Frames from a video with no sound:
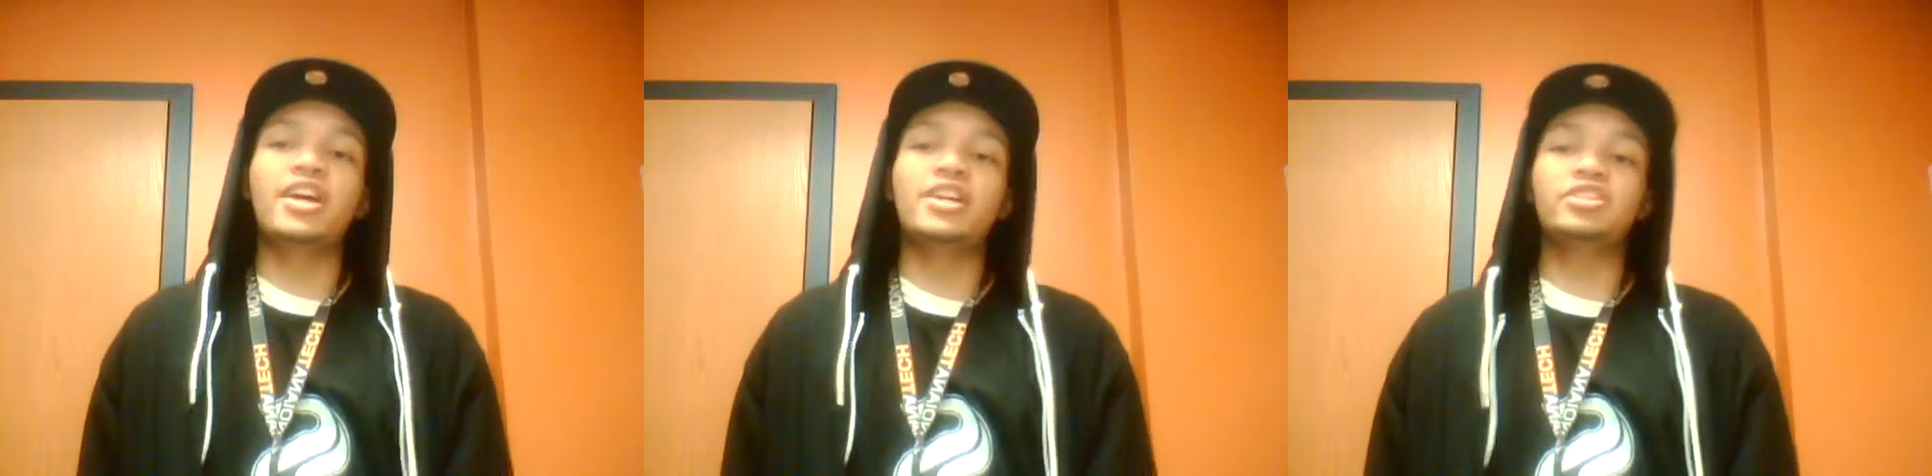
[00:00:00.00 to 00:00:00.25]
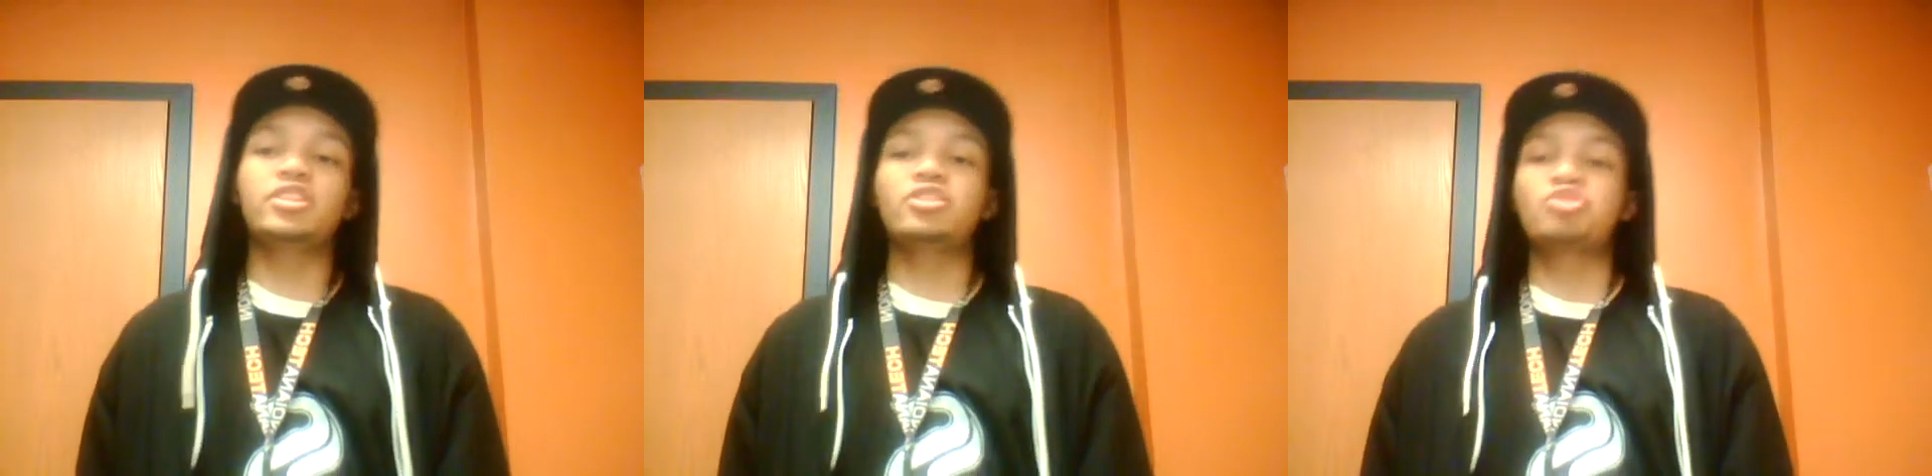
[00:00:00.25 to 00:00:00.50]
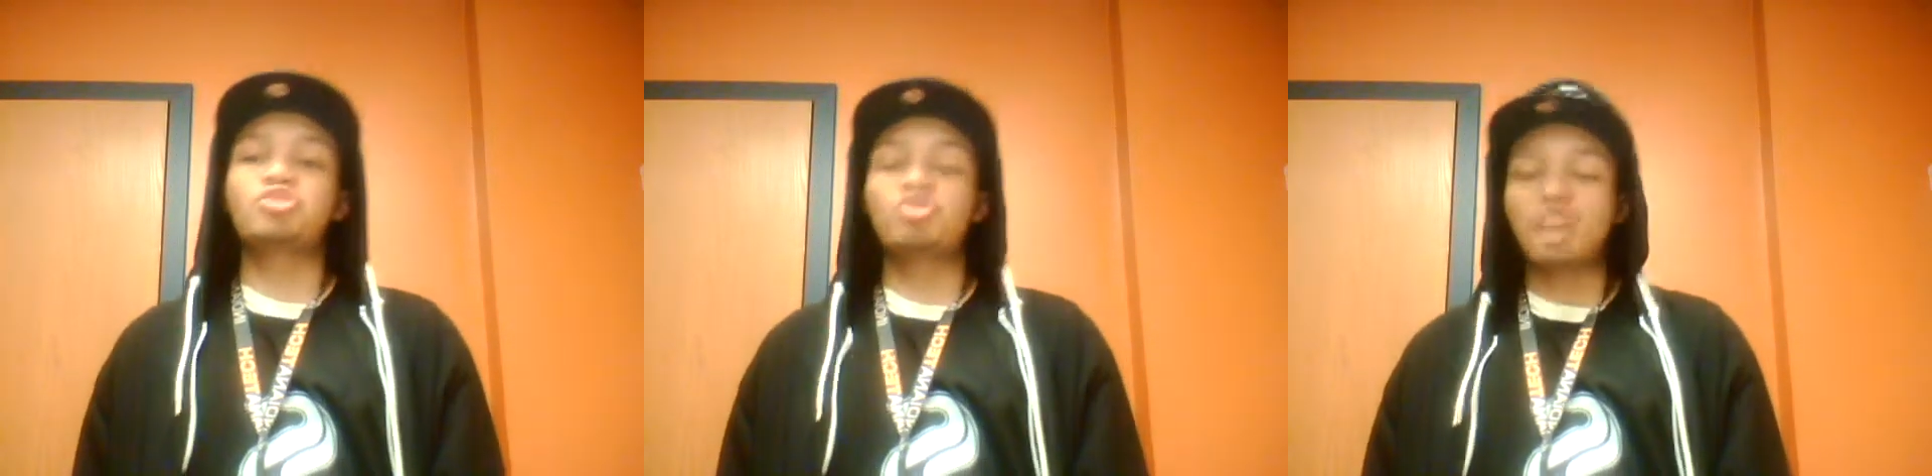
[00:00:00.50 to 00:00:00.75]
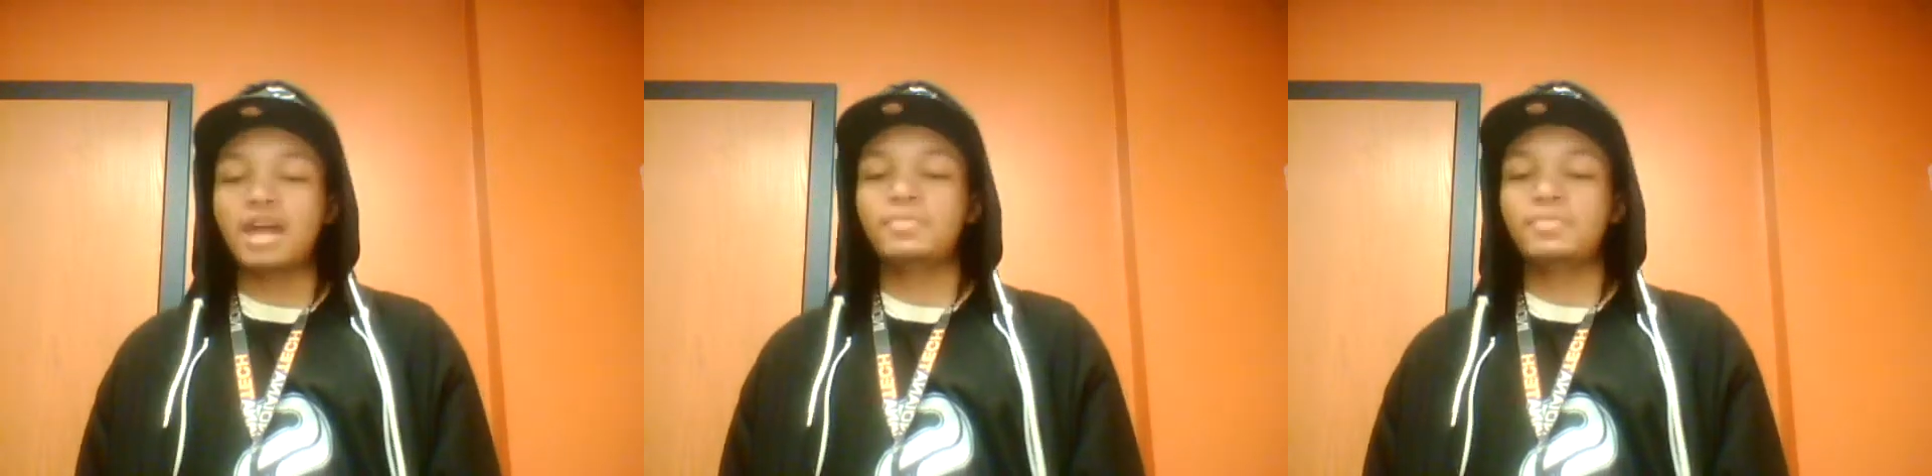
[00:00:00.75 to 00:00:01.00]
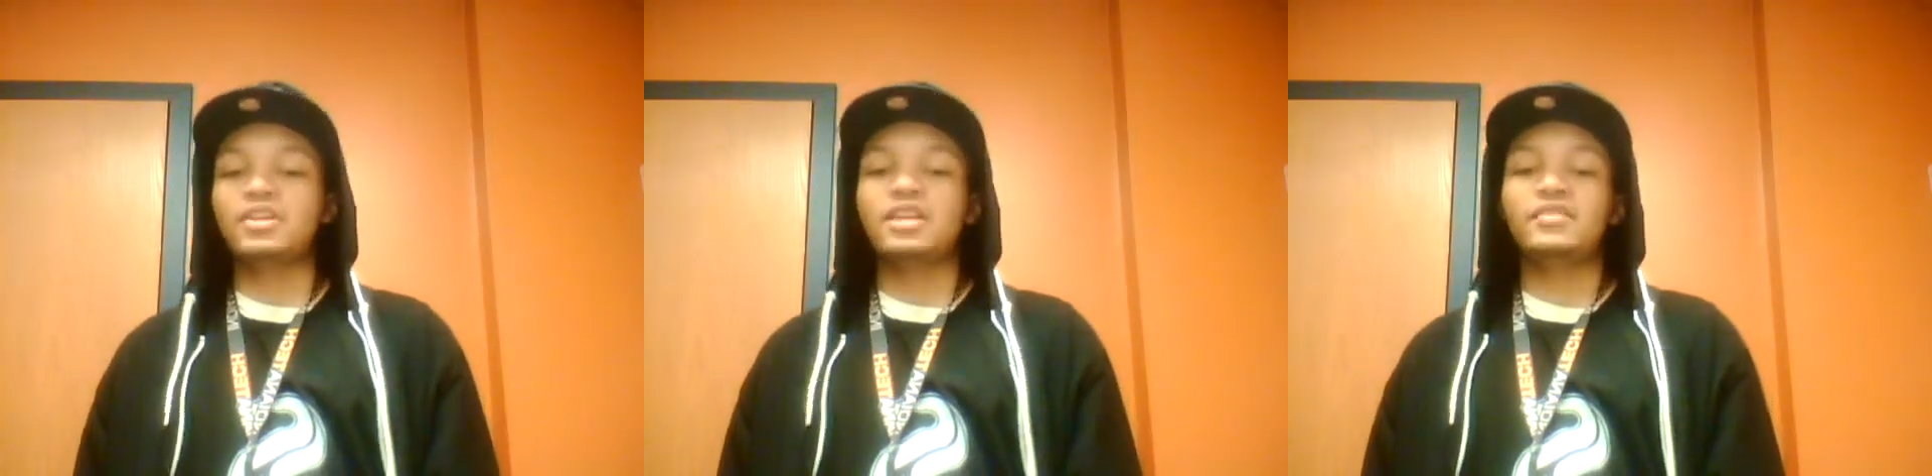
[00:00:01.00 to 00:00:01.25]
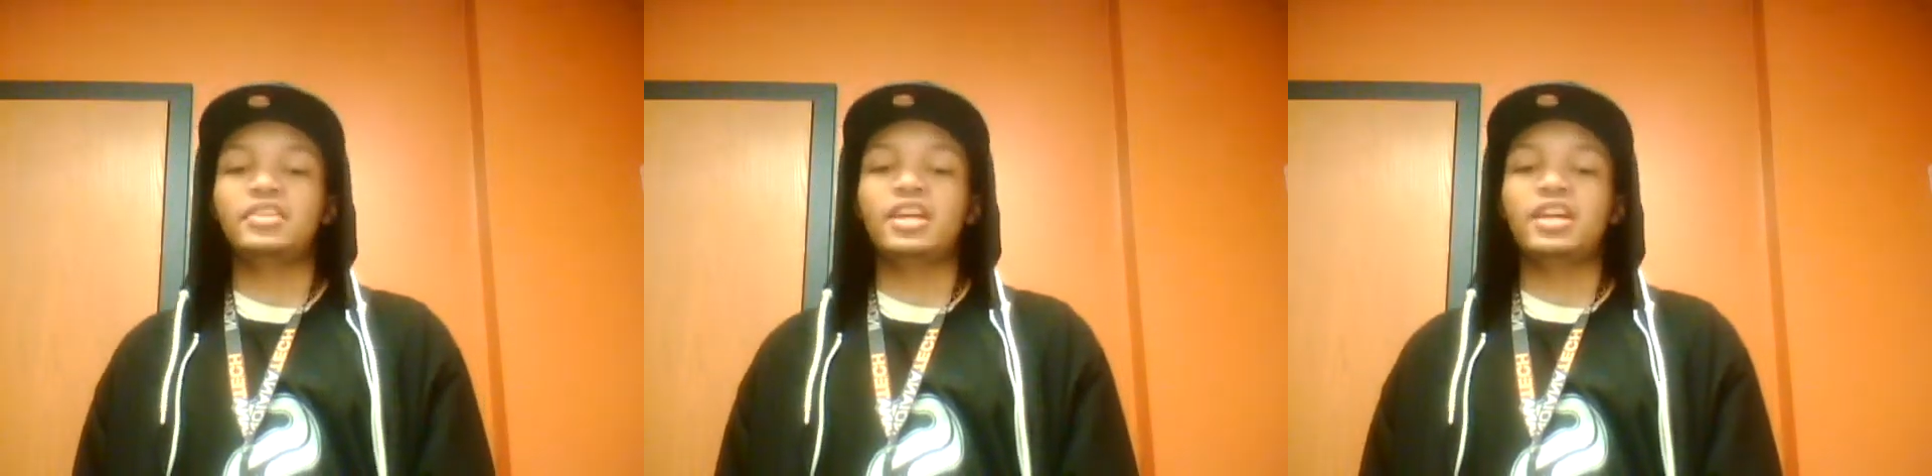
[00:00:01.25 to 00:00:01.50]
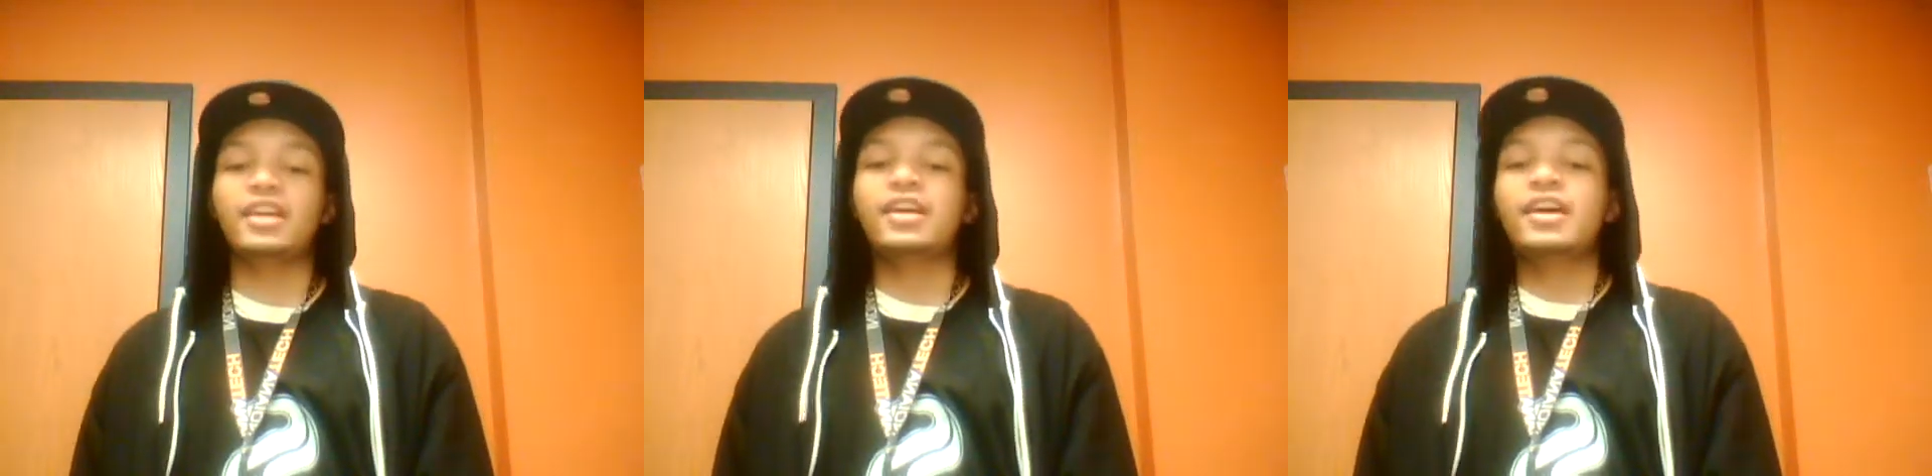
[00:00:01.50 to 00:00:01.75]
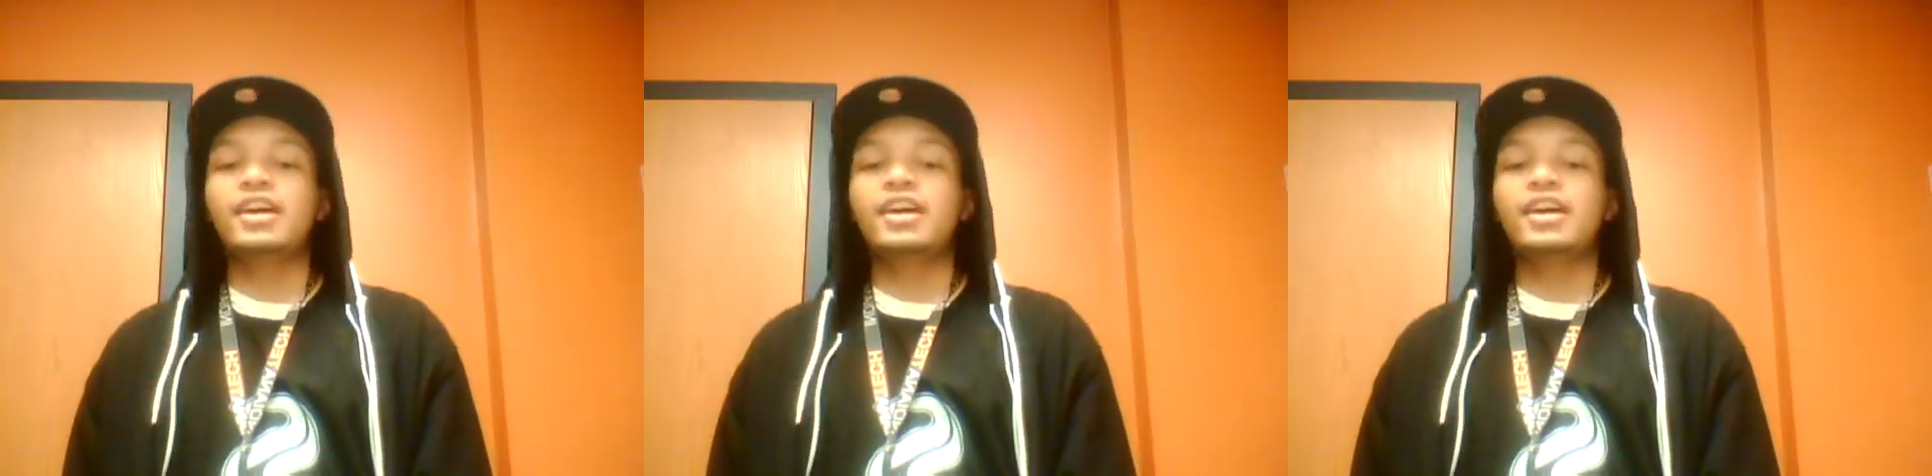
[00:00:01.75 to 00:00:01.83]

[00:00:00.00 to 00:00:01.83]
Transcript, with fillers: into the trap and everything.